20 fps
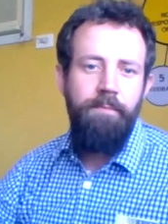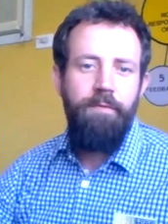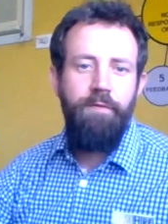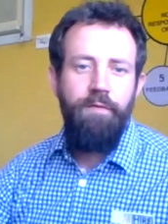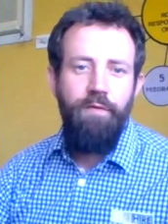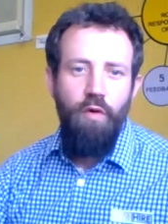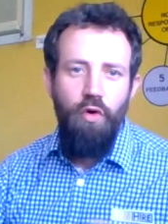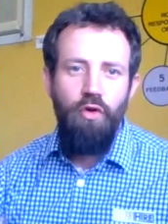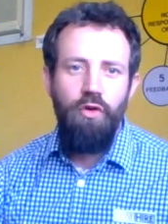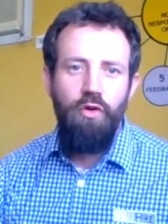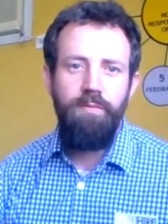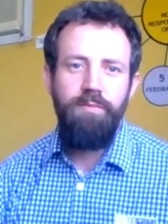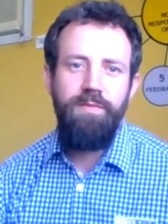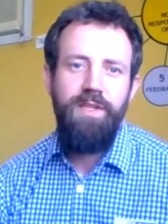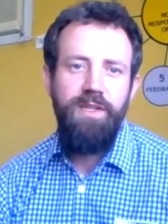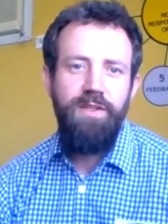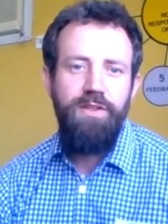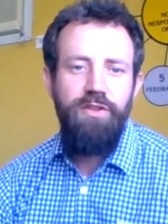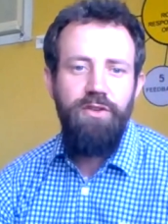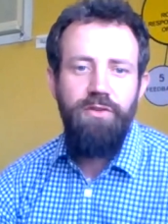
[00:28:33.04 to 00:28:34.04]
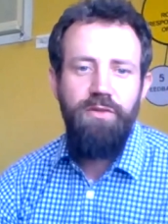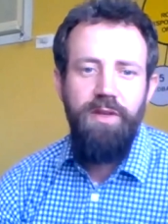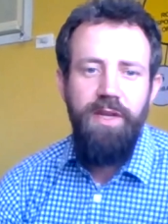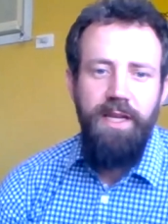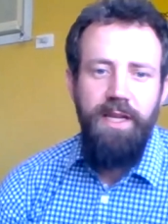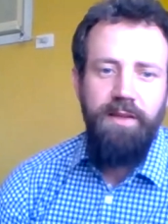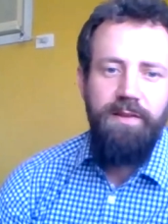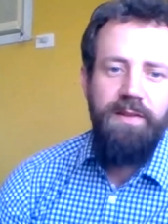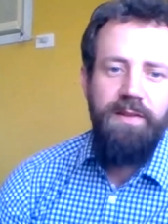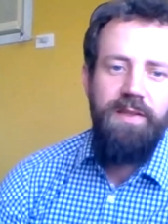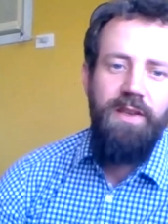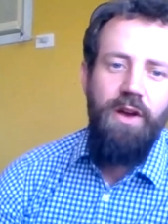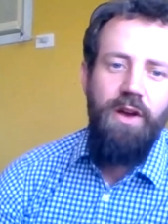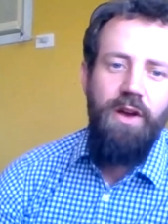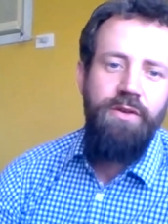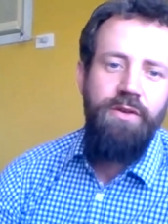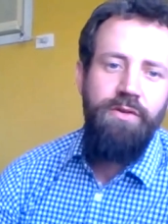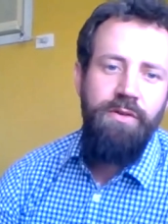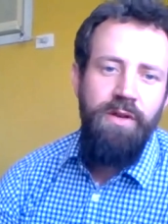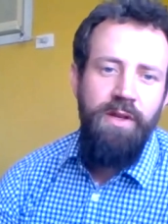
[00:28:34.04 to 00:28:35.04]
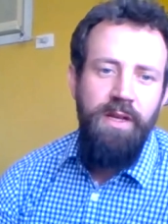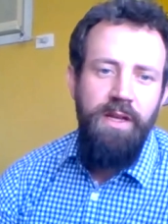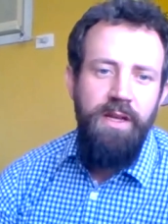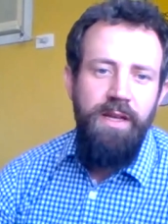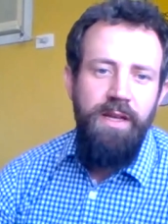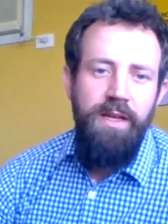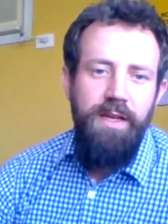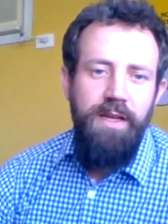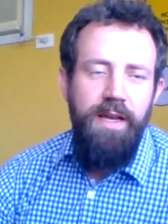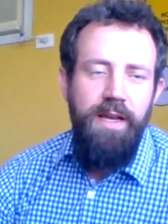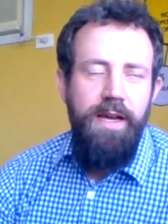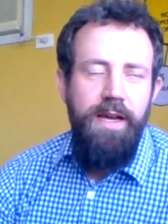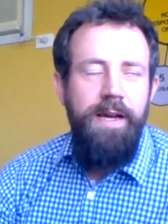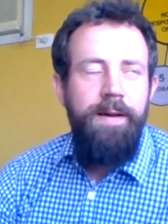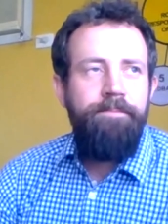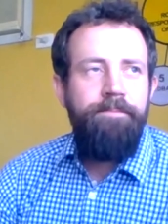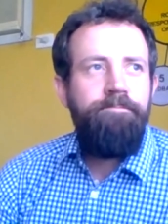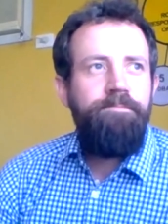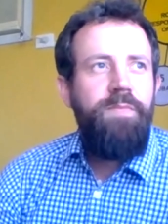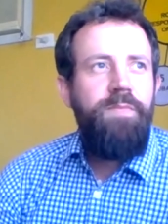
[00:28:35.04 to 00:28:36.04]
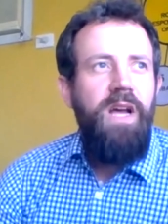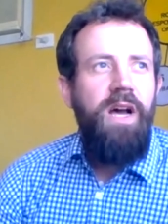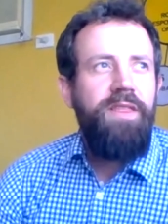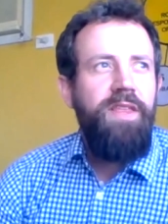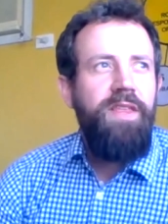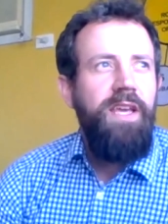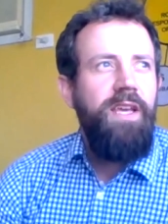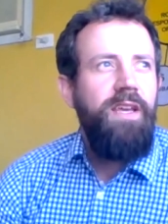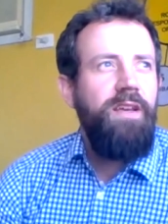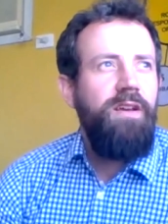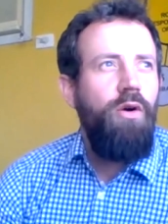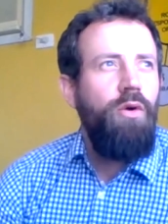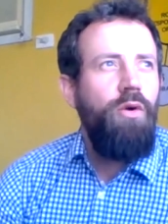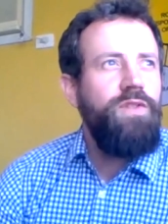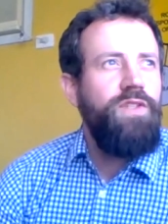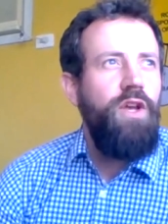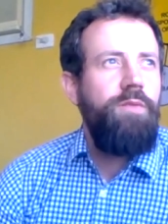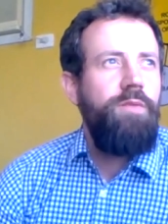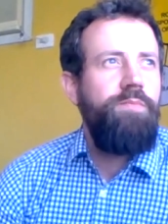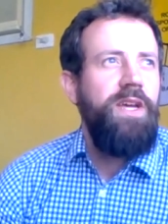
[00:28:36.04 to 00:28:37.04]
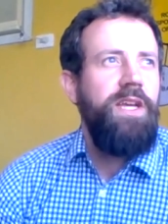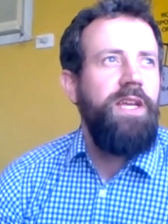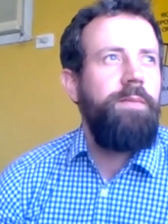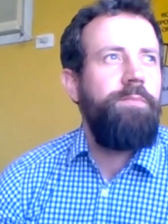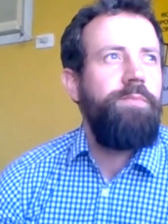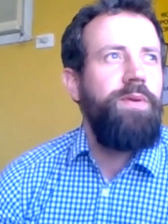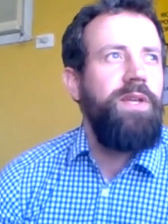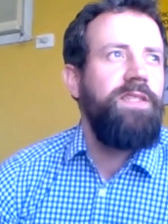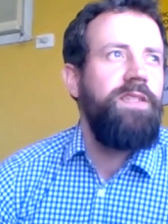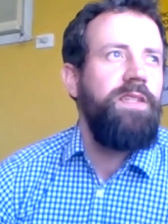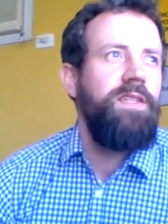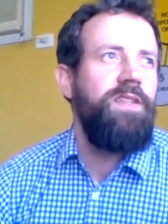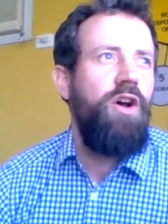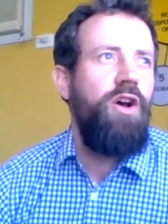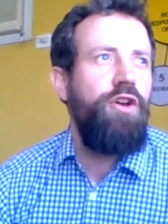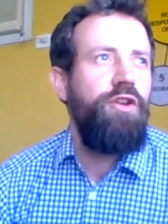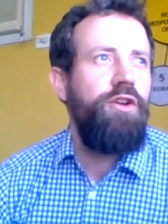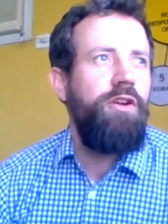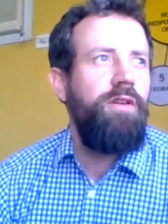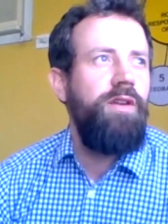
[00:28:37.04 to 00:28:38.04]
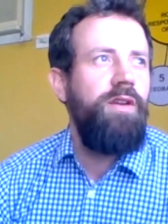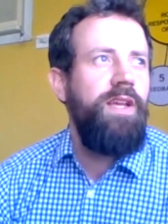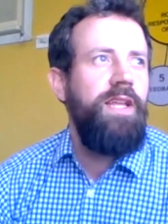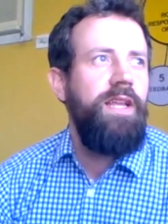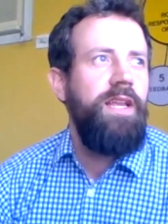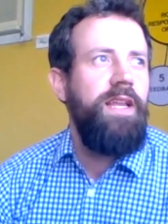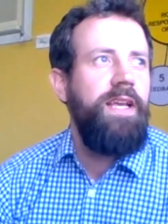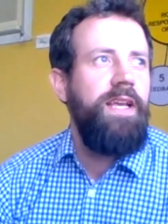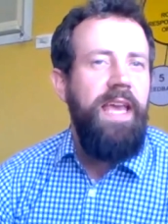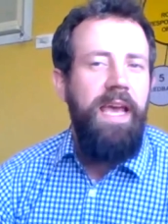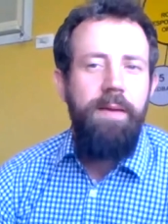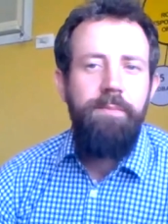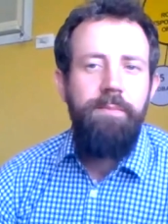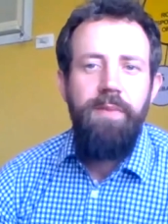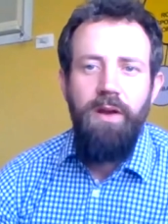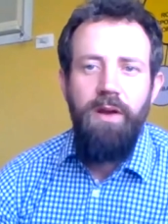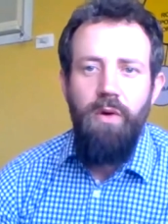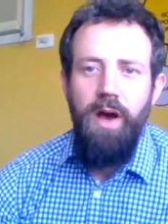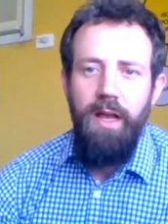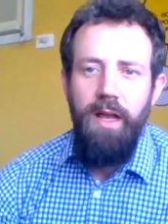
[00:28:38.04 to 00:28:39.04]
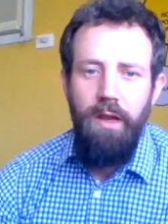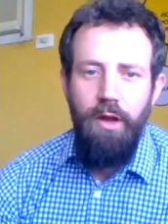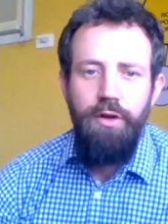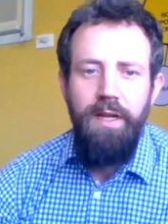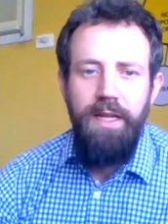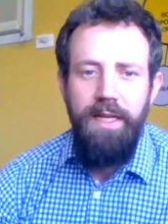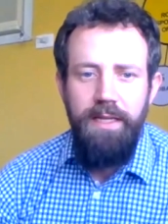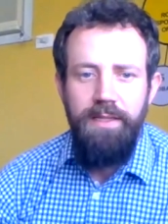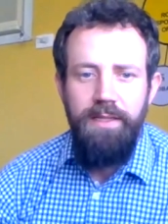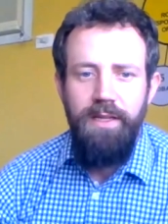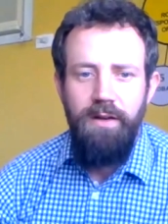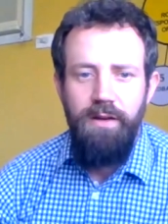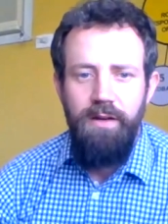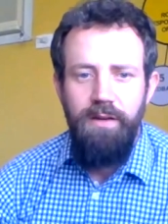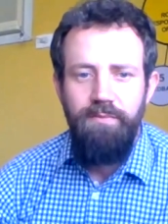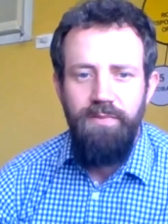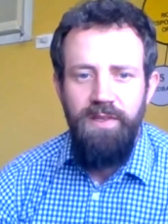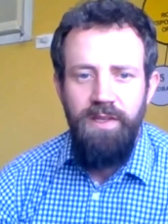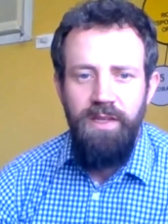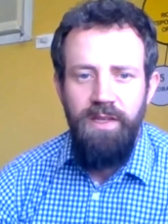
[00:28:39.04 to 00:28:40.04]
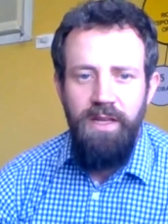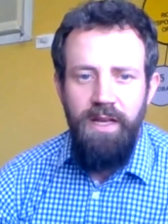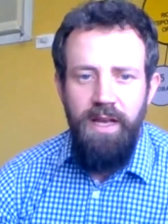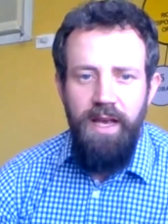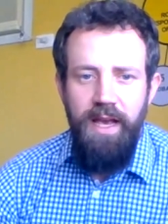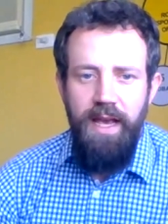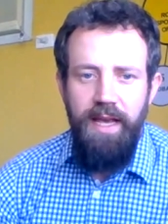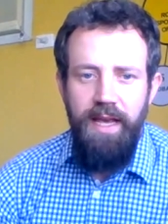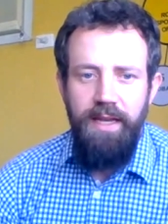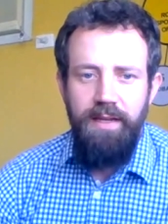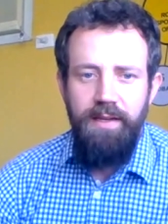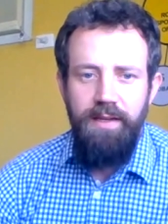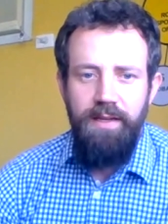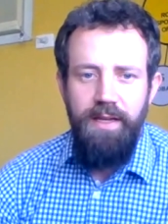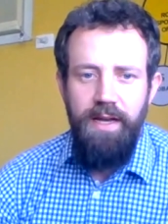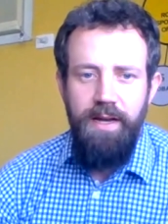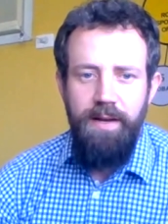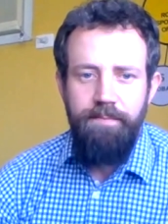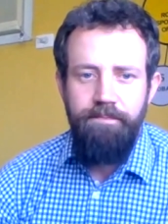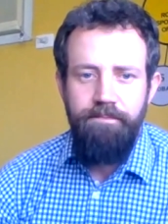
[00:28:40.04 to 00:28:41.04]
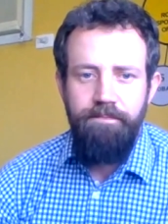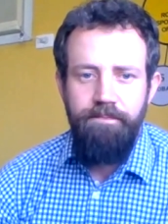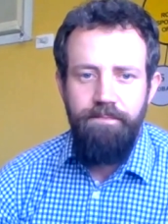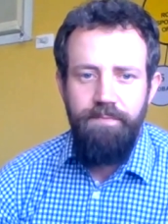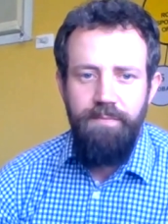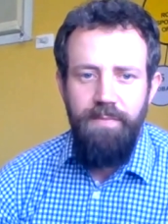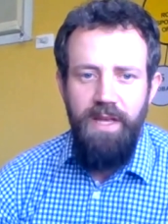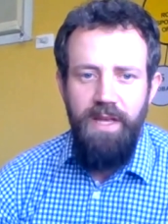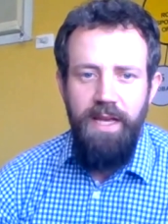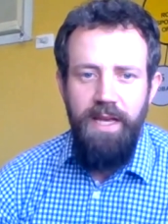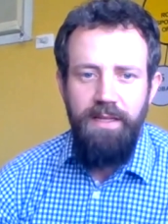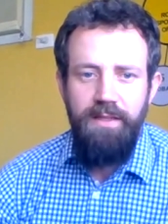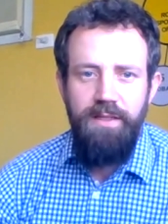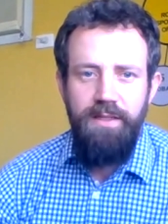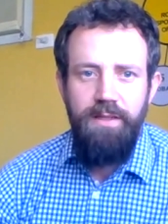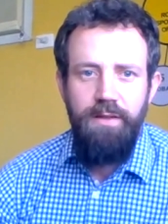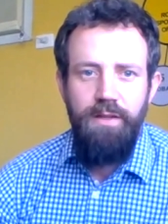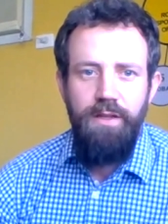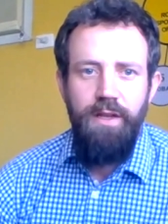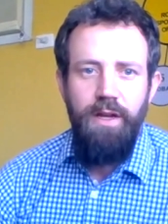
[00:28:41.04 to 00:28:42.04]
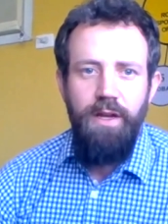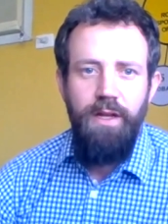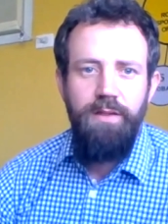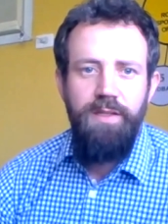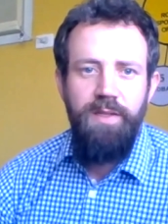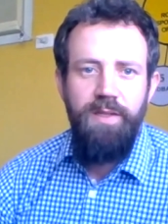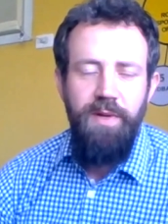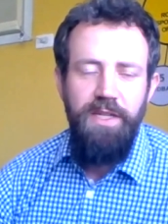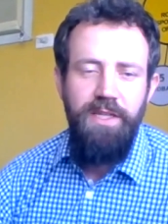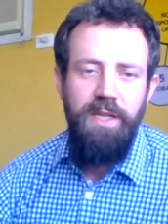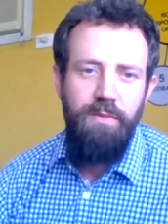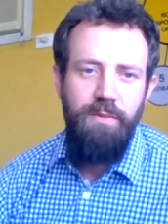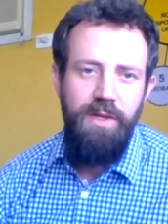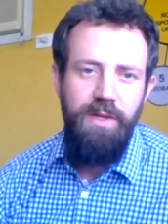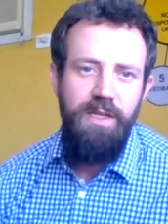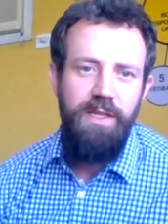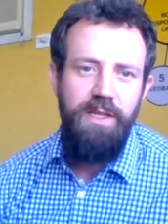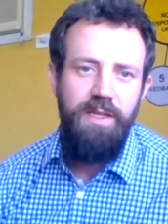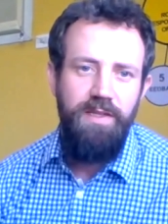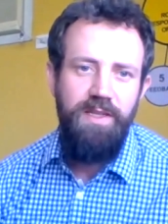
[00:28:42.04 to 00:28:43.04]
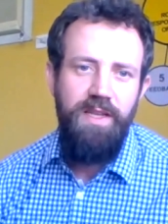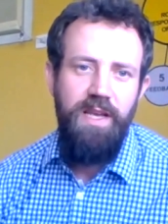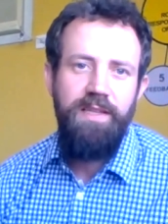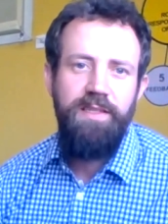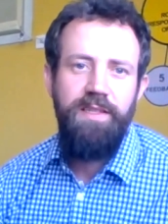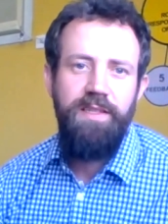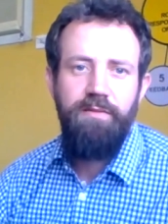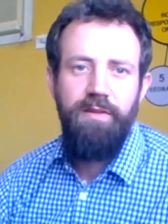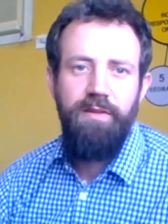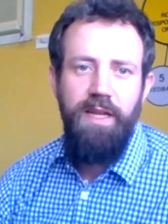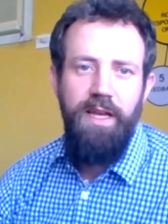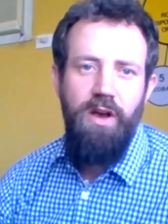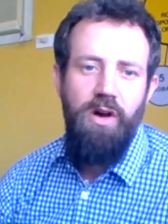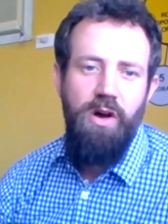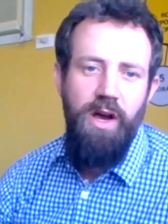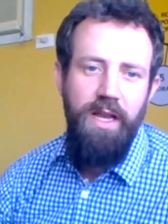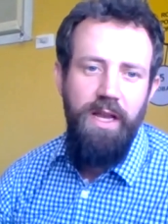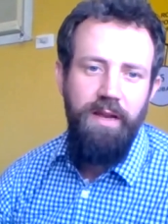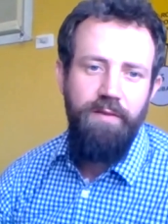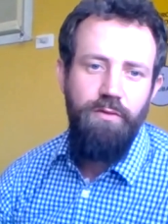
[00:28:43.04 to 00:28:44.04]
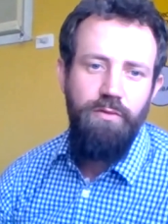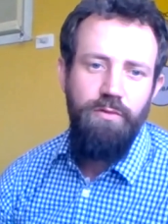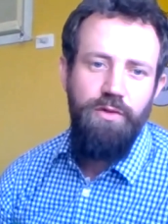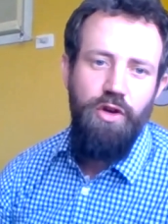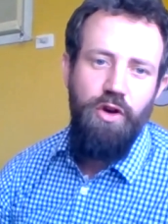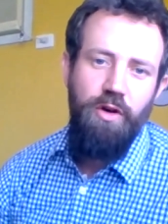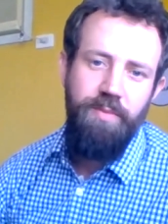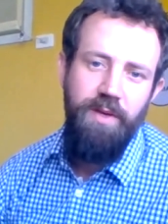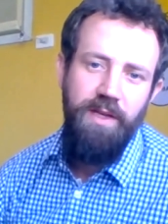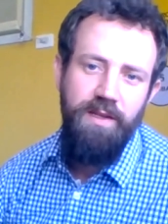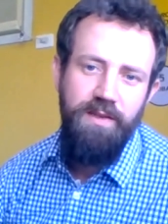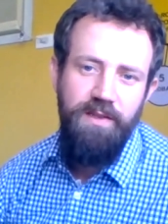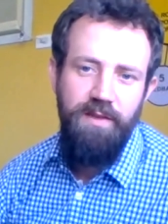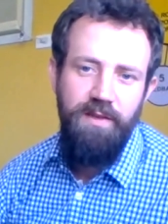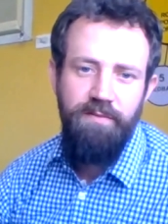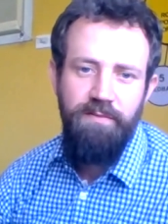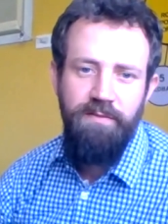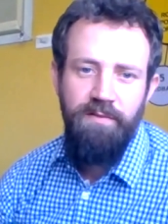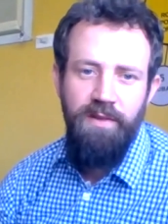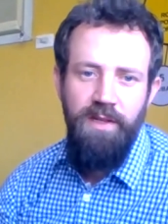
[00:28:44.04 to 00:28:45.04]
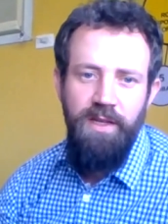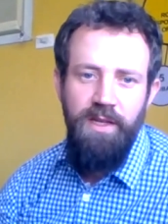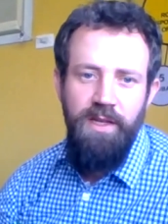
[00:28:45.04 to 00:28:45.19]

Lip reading: forum to do it in. So I think also being a business owner, it can be quite lonely at times, and especially when you're discussing really high level topics of